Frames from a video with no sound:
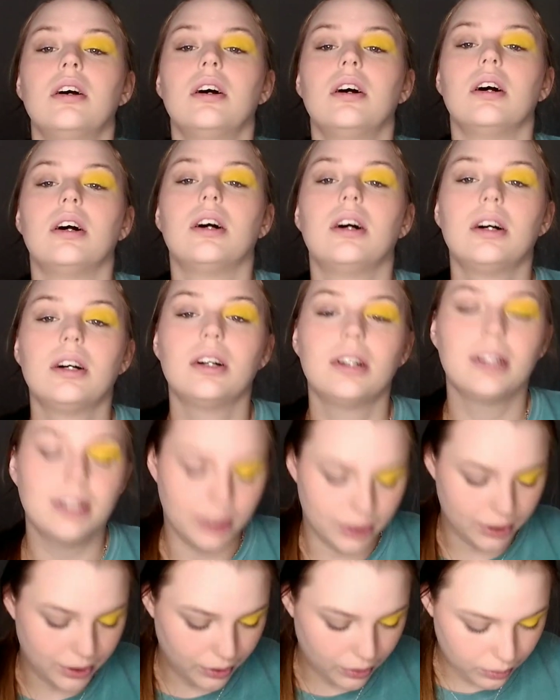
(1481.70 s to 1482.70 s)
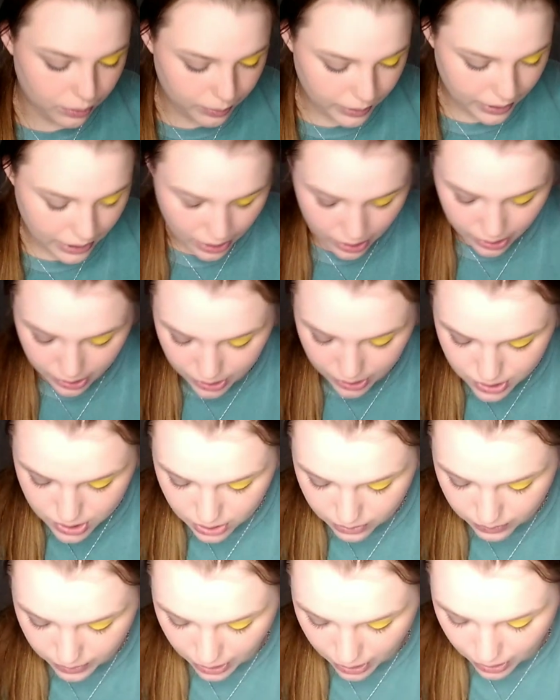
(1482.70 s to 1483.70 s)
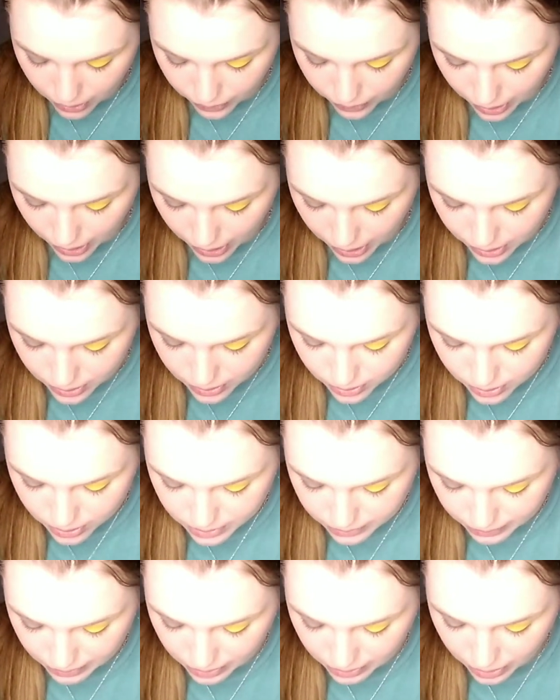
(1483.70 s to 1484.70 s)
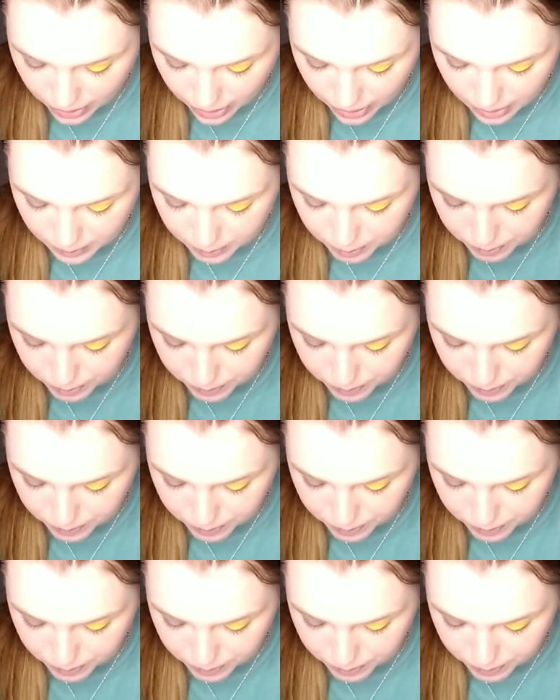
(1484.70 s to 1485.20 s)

Oh my god, it's doing it. Okay, so I thought I had